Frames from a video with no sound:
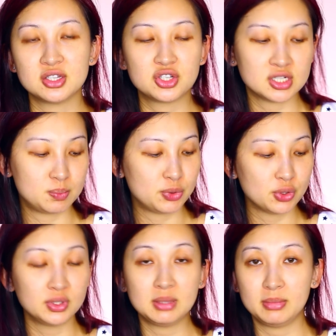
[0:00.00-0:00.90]
It's just
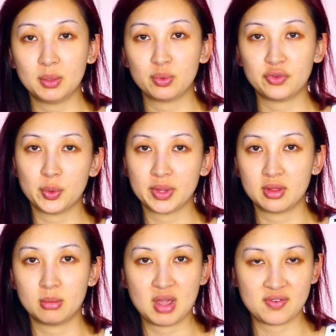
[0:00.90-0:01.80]
purely me reviewing
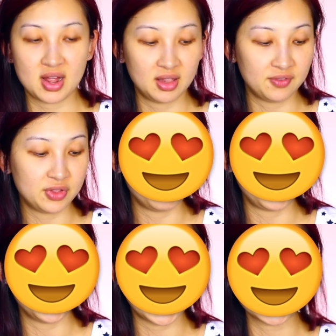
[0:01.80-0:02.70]
them. If I love them,
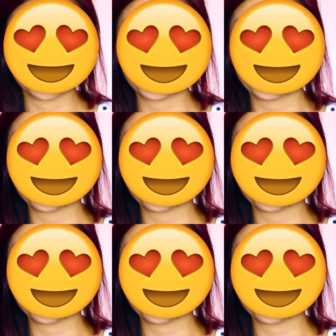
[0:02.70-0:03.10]
then you guys will know.